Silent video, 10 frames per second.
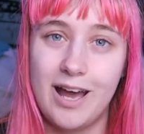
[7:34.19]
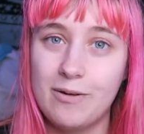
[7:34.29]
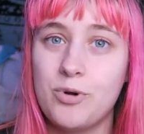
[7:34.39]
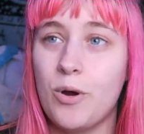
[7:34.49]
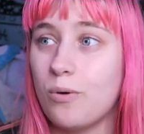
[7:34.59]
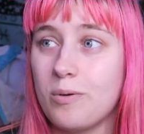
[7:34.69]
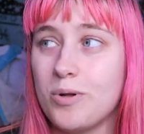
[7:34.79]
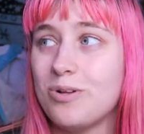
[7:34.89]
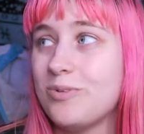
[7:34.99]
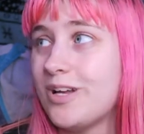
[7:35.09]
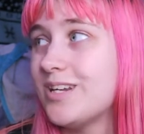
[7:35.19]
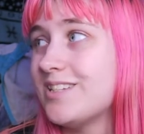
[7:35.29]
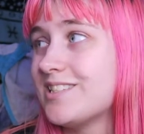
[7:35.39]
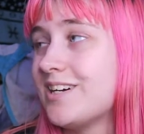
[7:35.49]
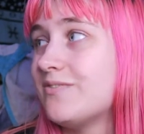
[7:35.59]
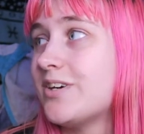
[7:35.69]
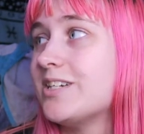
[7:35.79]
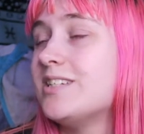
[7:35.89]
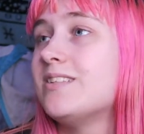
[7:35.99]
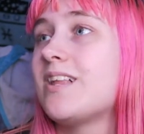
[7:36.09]
I'm horrible at planning stuff. I
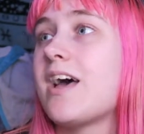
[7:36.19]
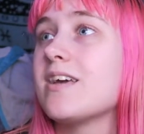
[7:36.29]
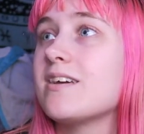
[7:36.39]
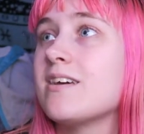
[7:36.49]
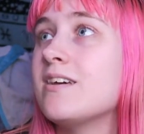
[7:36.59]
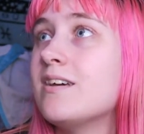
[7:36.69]
need to like,